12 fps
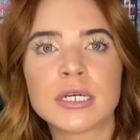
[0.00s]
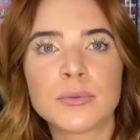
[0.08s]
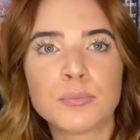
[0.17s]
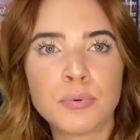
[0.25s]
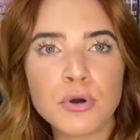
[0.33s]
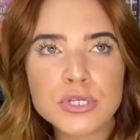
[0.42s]

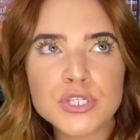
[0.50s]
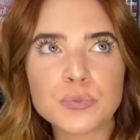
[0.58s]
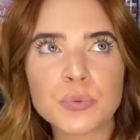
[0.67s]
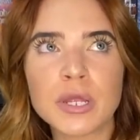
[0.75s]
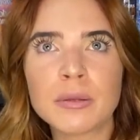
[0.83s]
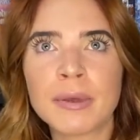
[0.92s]
books
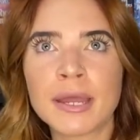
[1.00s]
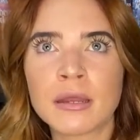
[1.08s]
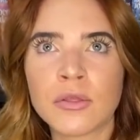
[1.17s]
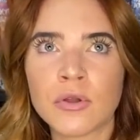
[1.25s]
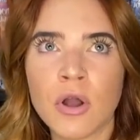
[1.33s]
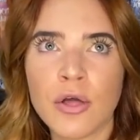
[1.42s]
written by
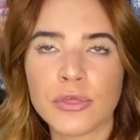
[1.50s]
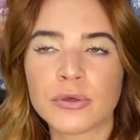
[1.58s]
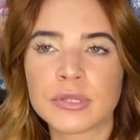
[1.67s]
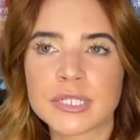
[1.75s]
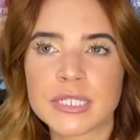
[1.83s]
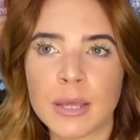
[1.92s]
another author
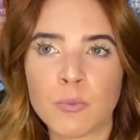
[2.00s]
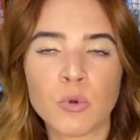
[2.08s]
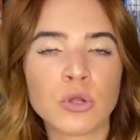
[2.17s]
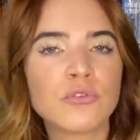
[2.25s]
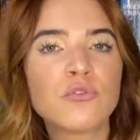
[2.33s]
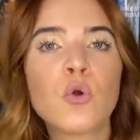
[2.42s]
in the same
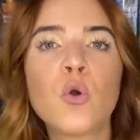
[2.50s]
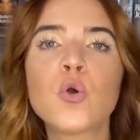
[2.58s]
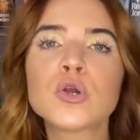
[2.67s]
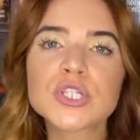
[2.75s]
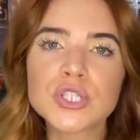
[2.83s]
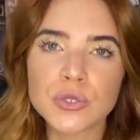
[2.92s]
world, of
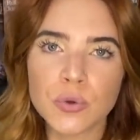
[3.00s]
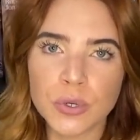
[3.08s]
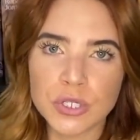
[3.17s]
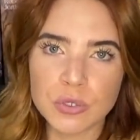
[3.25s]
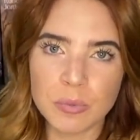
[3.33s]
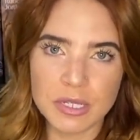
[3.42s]
course they're
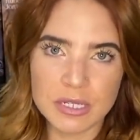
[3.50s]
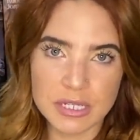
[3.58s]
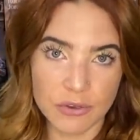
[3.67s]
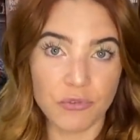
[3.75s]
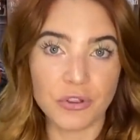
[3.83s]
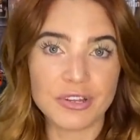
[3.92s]
going to be
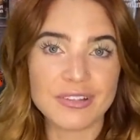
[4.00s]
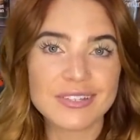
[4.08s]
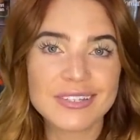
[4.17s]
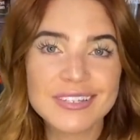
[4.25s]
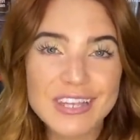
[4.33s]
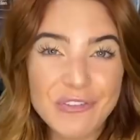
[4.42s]
different.
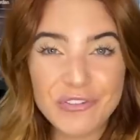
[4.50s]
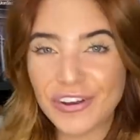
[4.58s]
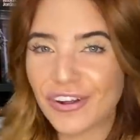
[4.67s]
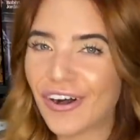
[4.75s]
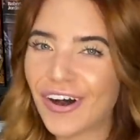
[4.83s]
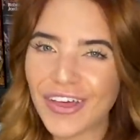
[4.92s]
It's a different
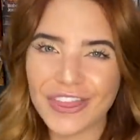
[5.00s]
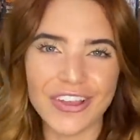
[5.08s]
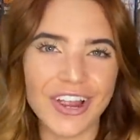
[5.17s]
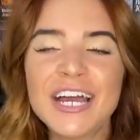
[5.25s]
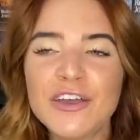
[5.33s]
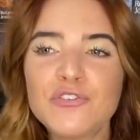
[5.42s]

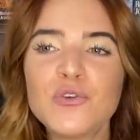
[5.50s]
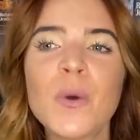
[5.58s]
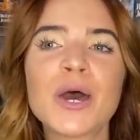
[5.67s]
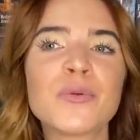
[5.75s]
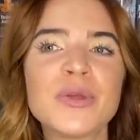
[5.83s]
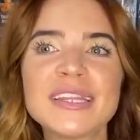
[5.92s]
author. If you
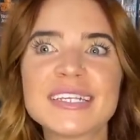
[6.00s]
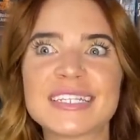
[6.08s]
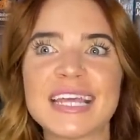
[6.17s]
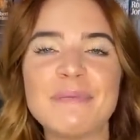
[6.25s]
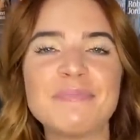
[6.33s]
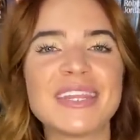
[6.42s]
want to read the
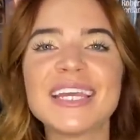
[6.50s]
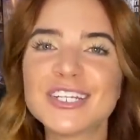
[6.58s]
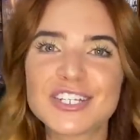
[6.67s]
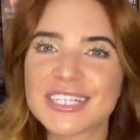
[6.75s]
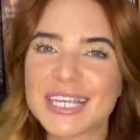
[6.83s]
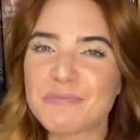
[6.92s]
same thing,
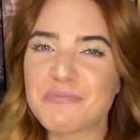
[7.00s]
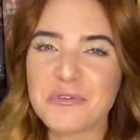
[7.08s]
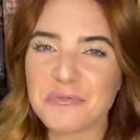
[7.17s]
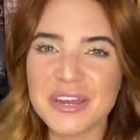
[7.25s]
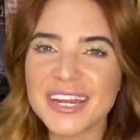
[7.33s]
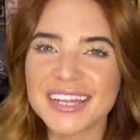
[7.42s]
just keep
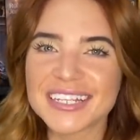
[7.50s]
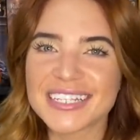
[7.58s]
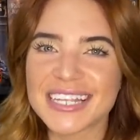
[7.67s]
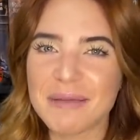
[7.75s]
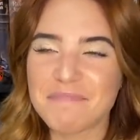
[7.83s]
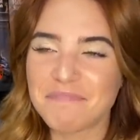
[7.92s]
rereading the
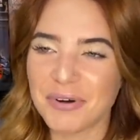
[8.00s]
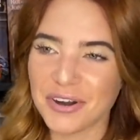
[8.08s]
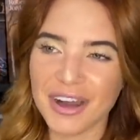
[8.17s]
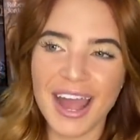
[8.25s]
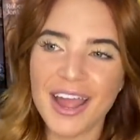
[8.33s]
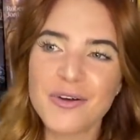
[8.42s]
same
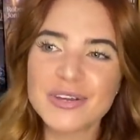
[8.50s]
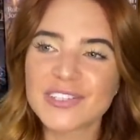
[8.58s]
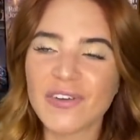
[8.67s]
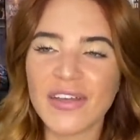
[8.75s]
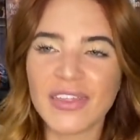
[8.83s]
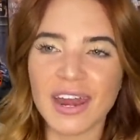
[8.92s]
book. I always
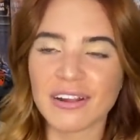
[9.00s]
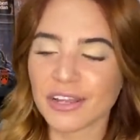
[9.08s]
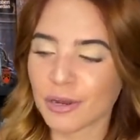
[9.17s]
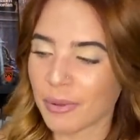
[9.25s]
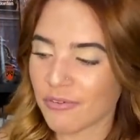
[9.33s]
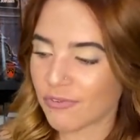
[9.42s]
find that a
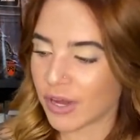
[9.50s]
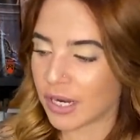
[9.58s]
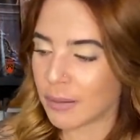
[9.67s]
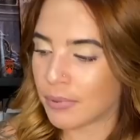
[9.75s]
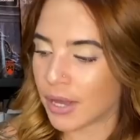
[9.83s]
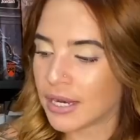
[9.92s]
little bit
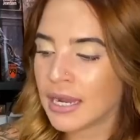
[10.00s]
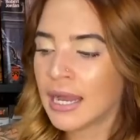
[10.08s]
funny, but